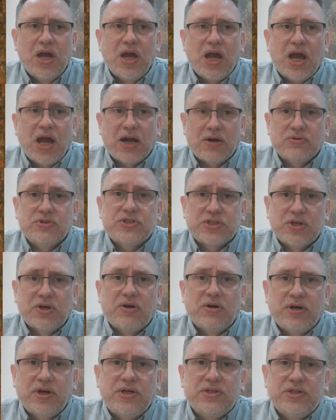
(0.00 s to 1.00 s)

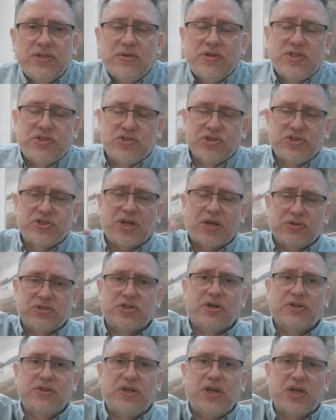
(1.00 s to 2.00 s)
outside. It's just
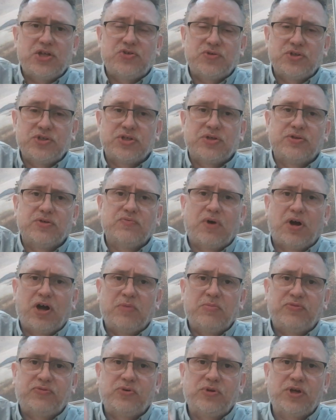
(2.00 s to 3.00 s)
outside the entrance on the right
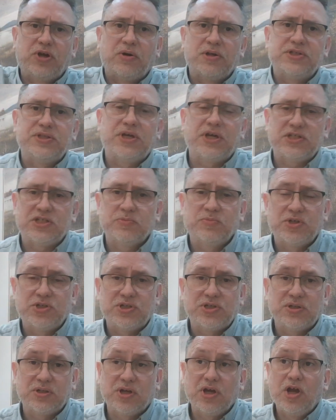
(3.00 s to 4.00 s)
before you go into the
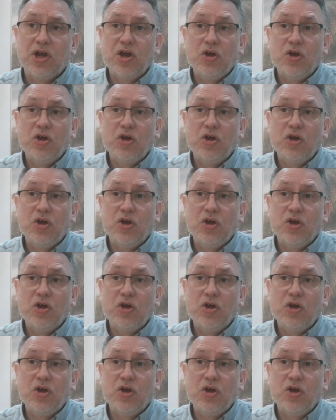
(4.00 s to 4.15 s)
exhibition,